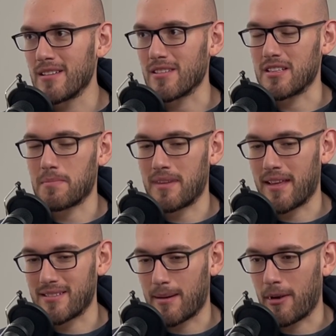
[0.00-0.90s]
So I spend
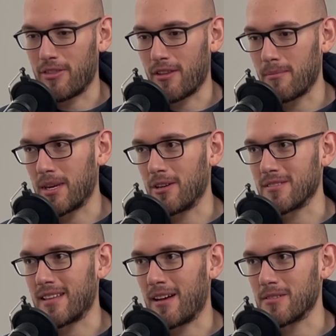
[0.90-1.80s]
that time on
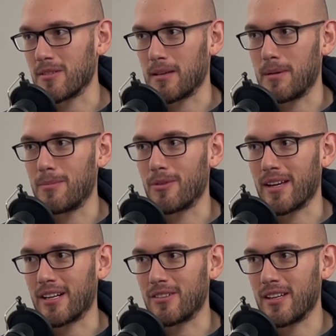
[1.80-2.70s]
thumbnails now, so like people
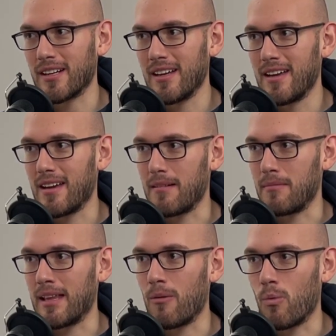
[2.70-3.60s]
can click,
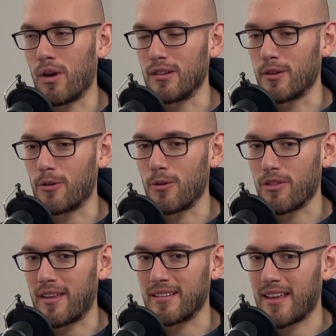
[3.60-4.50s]
and that one little
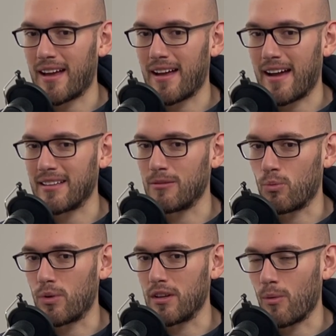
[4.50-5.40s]
thing that I
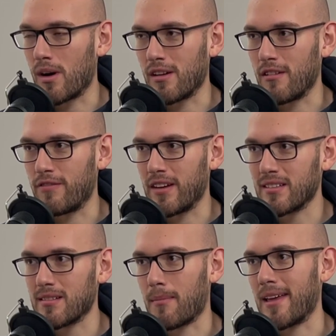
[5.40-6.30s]
really wanted to
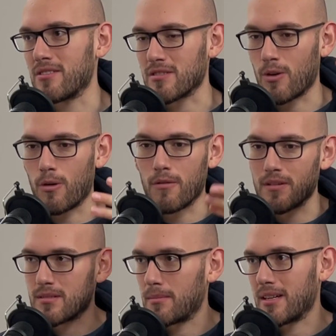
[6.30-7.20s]
fix might just go over
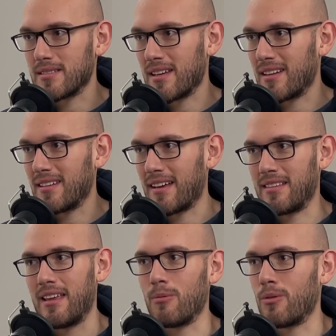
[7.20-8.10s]
somebody's head
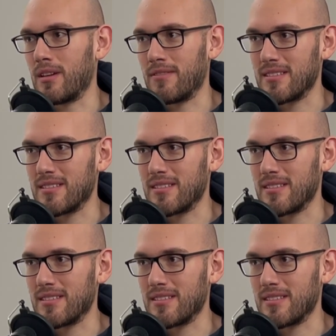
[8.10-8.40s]
that they won't even